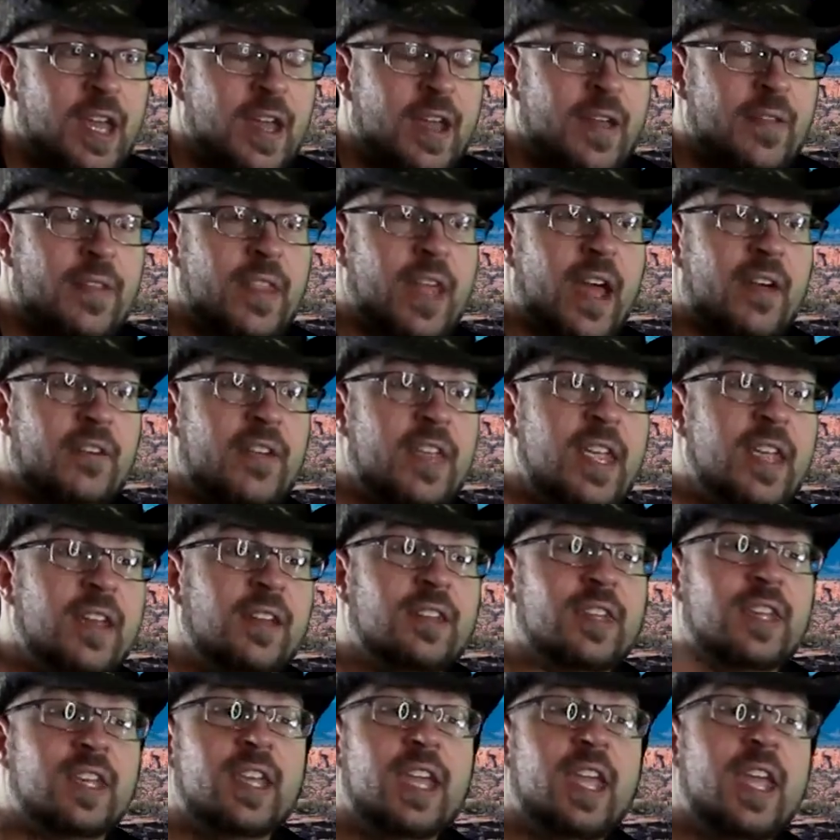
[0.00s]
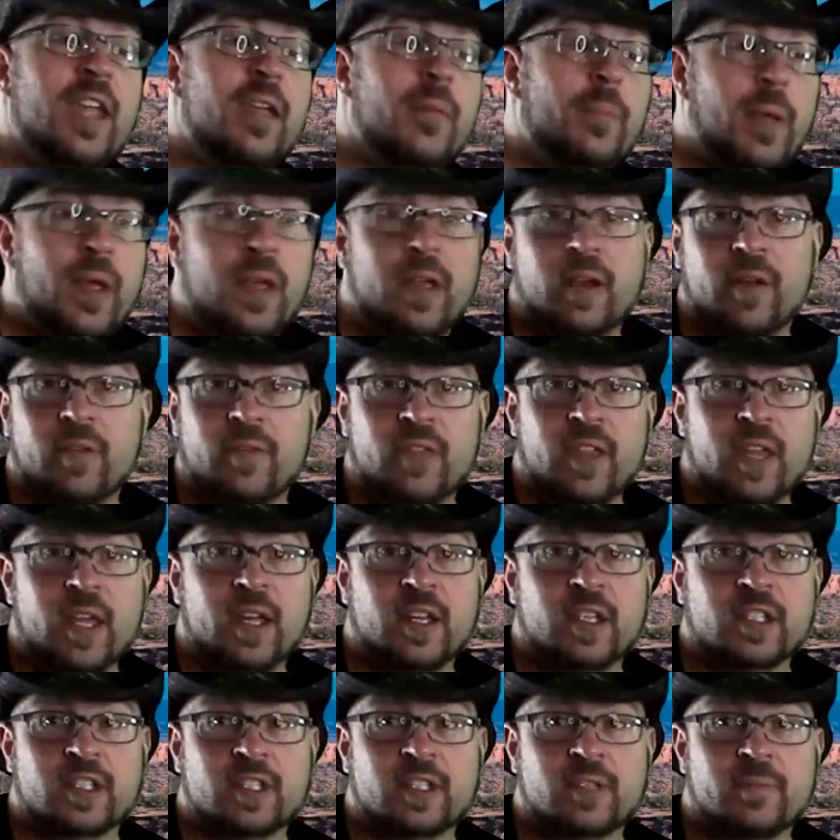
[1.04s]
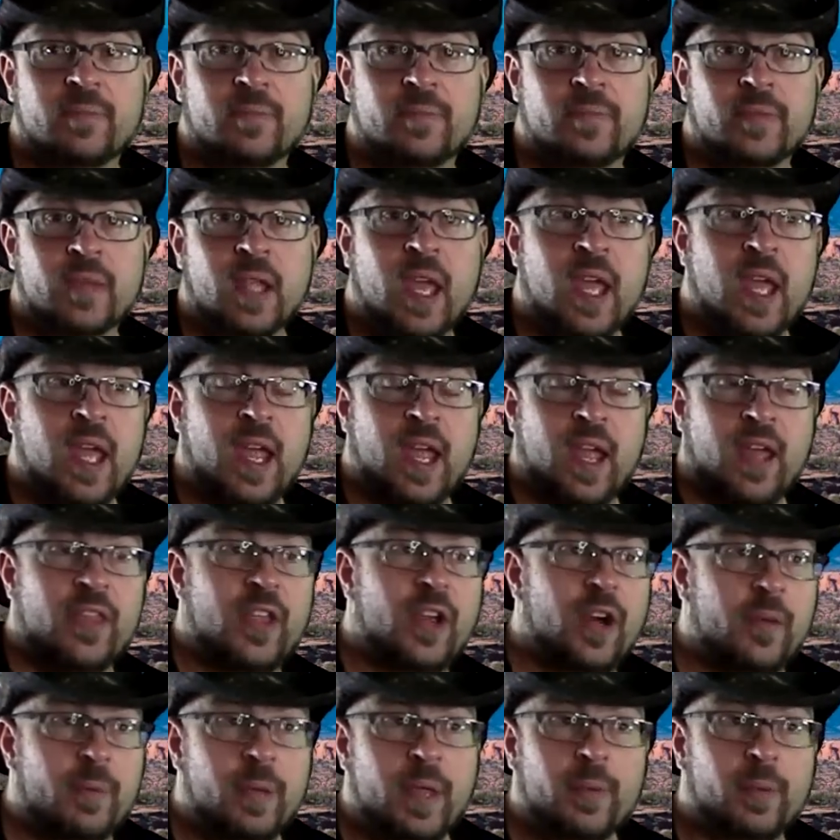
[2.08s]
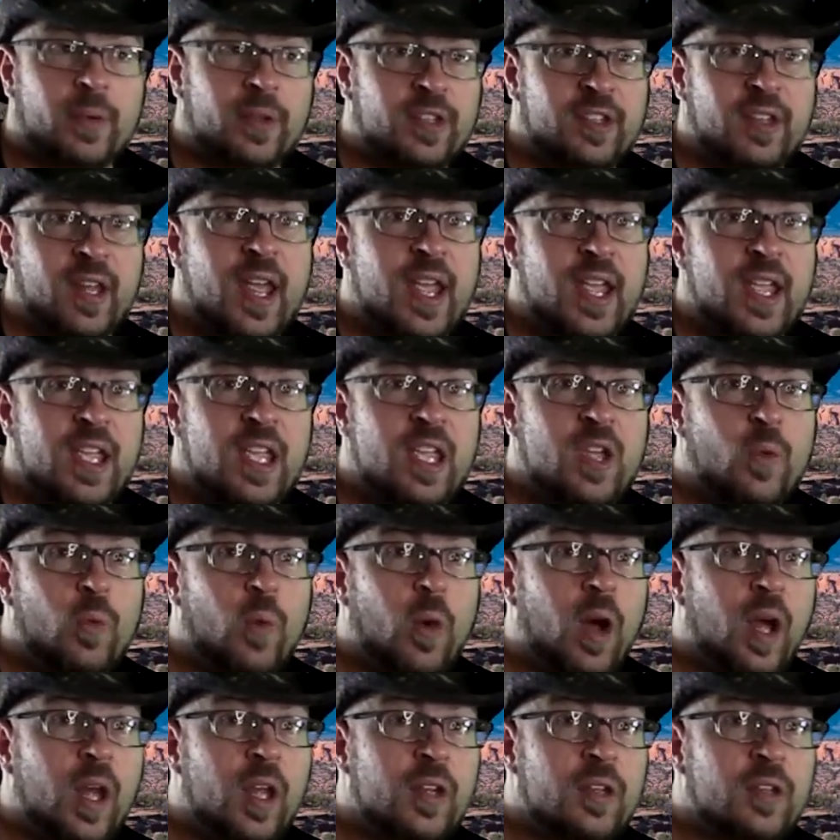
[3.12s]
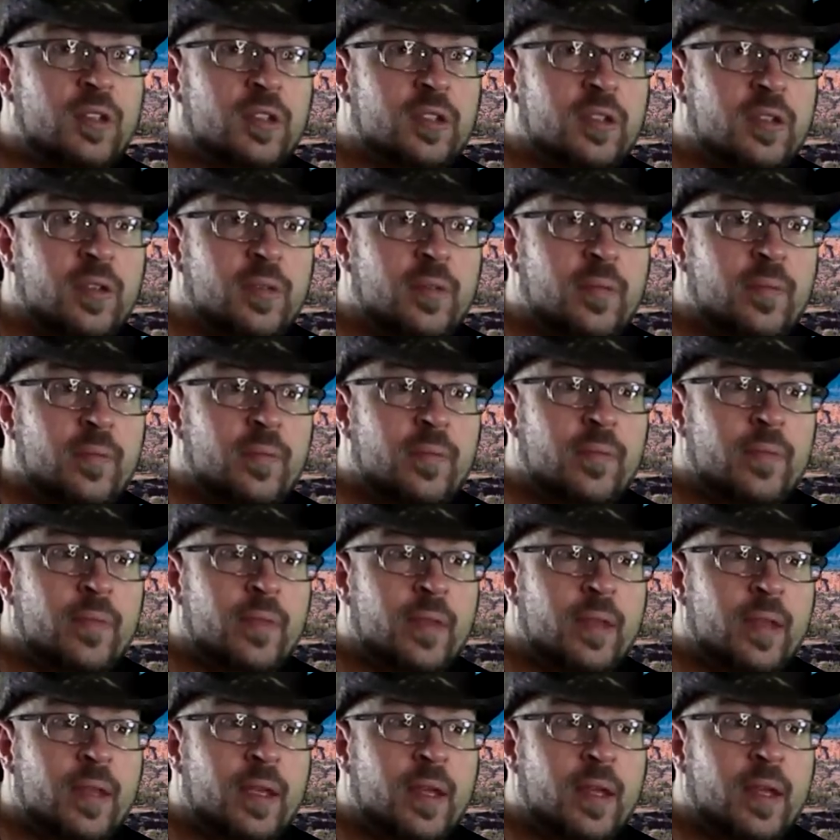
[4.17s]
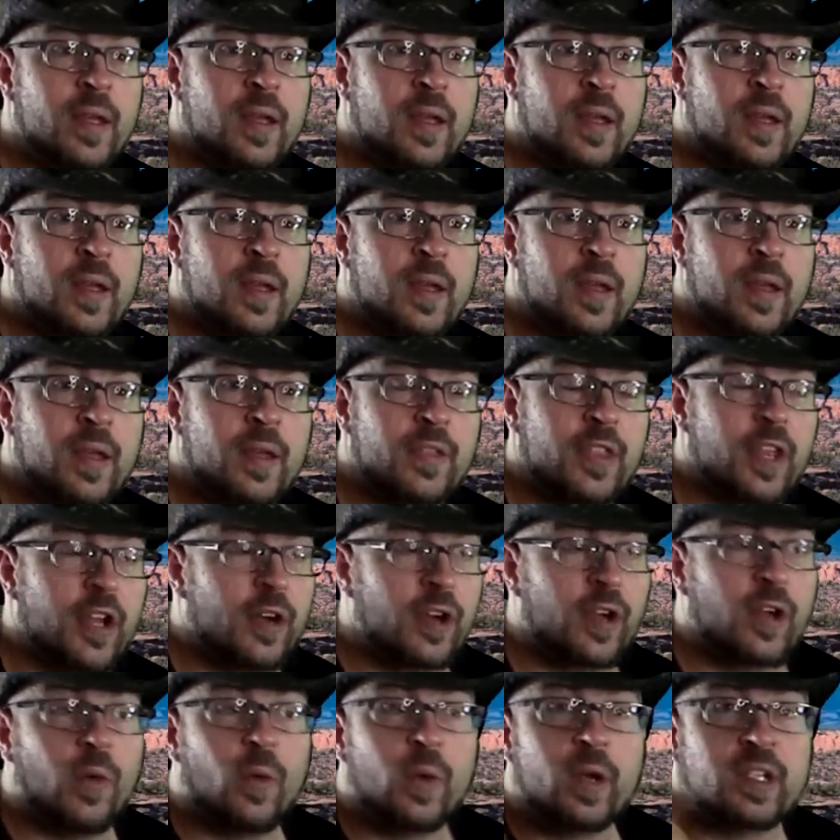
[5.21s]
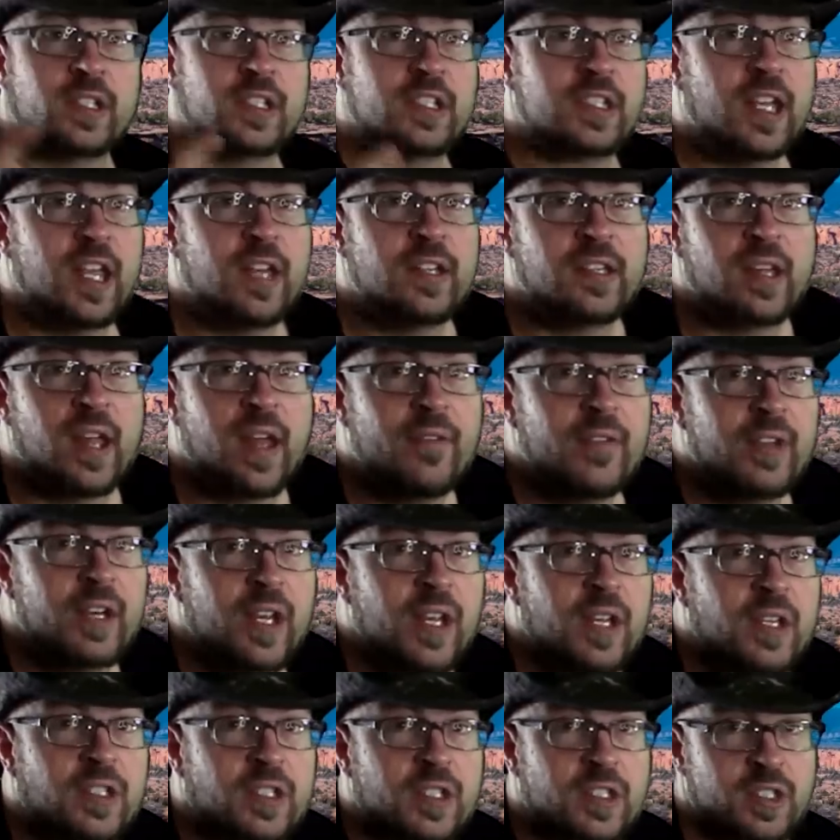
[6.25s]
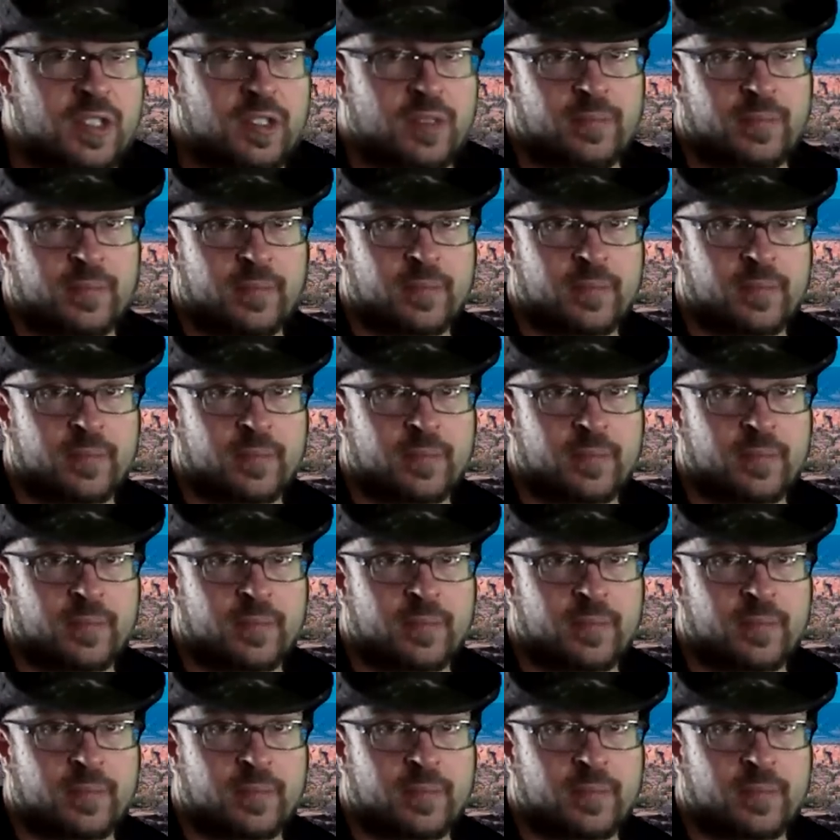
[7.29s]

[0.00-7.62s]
Now, if he's the kingpin of this, and there are people saying he was, that are going state's evidence,